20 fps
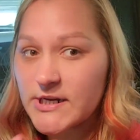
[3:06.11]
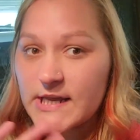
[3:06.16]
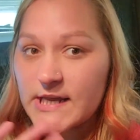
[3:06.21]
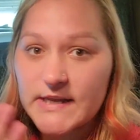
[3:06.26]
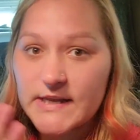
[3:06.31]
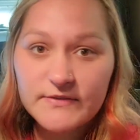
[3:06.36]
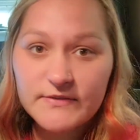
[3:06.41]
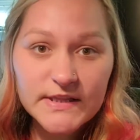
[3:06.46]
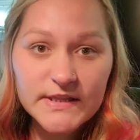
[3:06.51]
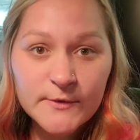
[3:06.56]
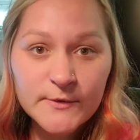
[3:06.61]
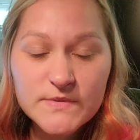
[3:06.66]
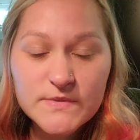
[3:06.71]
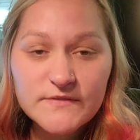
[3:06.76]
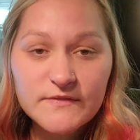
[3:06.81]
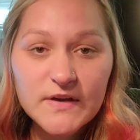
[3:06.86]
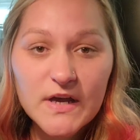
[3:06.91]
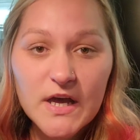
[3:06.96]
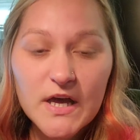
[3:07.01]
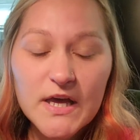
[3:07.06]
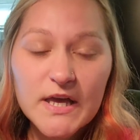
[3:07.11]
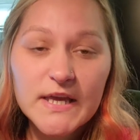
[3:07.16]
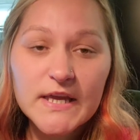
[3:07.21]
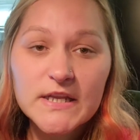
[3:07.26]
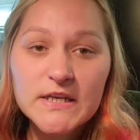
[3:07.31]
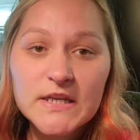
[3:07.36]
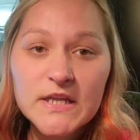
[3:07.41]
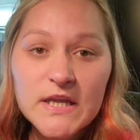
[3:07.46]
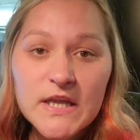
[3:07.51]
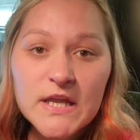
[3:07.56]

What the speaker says: and everything was fine.